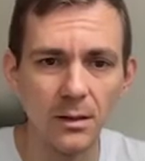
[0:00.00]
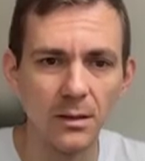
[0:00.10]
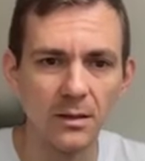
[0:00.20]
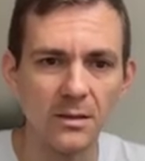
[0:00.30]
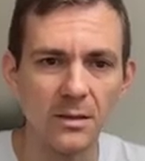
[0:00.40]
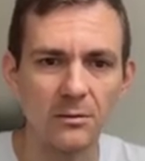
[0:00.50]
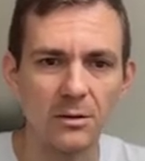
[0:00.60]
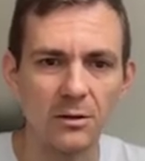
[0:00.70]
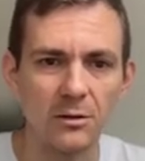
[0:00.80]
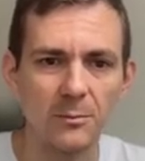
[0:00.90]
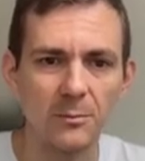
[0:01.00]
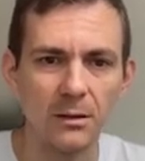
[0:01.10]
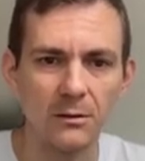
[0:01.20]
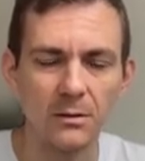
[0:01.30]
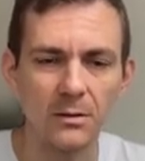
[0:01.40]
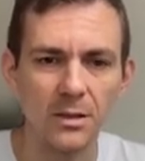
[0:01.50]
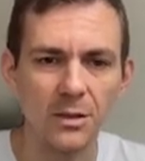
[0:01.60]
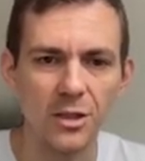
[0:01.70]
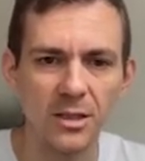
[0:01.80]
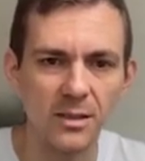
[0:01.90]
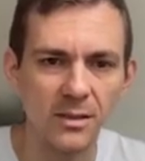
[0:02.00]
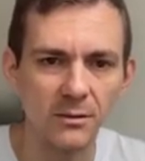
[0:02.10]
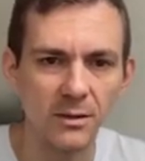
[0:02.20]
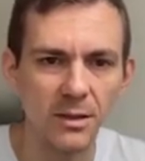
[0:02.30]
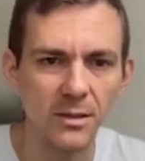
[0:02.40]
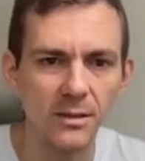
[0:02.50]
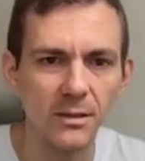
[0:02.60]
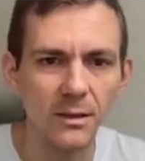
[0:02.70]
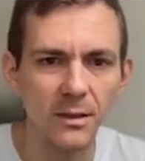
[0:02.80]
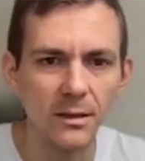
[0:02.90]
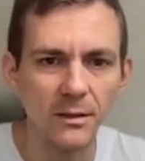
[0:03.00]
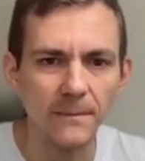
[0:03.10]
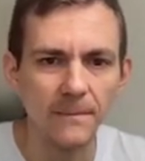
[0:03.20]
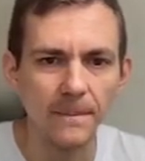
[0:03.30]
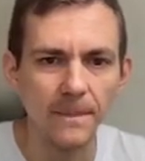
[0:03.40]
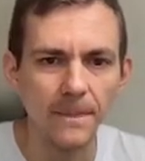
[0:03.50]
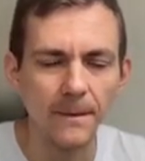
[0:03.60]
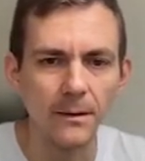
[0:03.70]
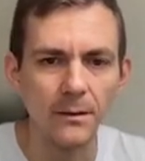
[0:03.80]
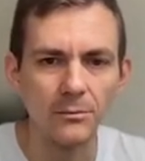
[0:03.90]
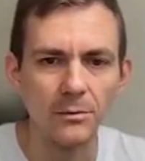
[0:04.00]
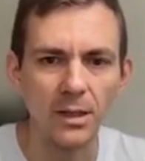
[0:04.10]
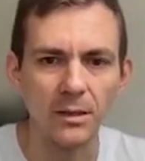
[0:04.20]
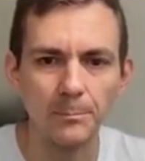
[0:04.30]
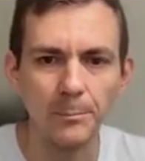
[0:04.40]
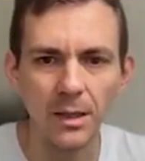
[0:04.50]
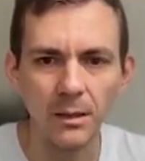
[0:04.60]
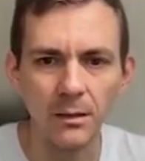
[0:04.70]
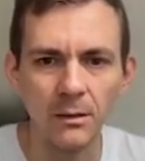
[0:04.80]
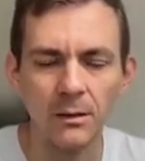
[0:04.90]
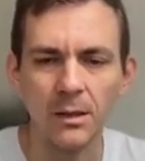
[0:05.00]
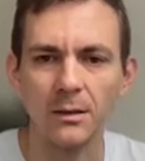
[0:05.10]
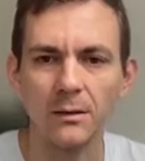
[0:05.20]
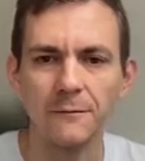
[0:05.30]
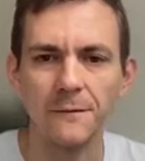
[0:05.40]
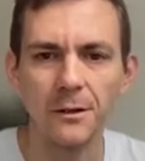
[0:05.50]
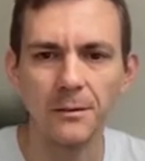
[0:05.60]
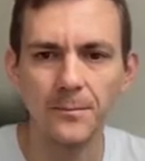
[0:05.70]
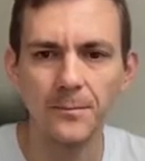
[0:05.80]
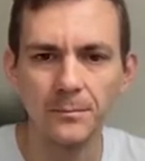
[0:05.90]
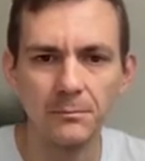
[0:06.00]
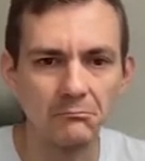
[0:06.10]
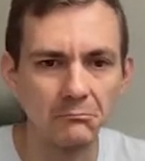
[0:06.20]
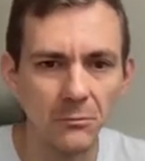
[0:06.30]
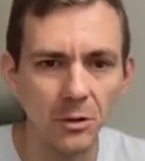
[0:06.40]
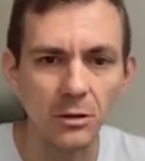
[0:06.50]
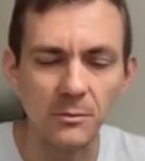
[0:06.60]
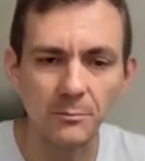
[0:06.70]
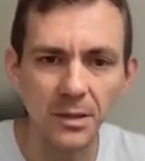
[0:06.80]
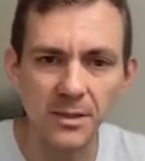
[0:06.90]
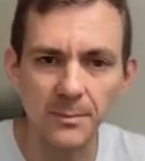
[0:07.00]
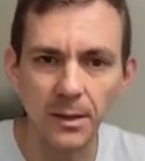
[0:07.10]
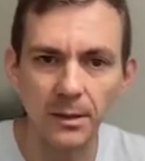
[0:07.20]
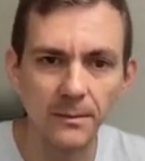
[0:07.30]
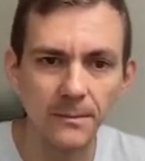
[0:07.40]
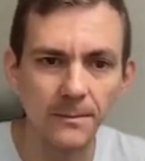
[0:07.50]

Let's see what the copilot suggests to us. We get the ping and the from. Oh, it's very smart.